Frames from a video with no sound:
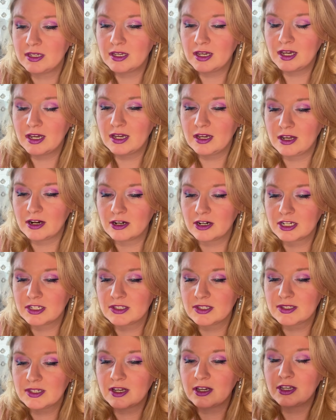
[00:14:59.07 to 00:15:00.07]

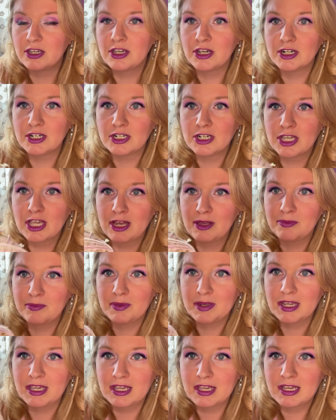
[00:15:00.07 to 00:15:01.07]
Arkansas Yarn
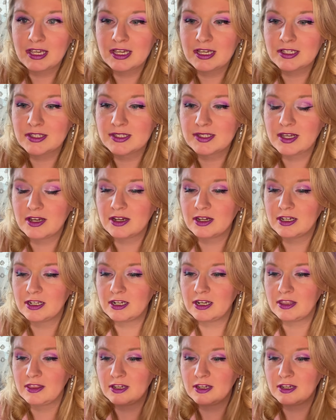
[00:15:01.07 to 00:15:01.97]
Company. It's on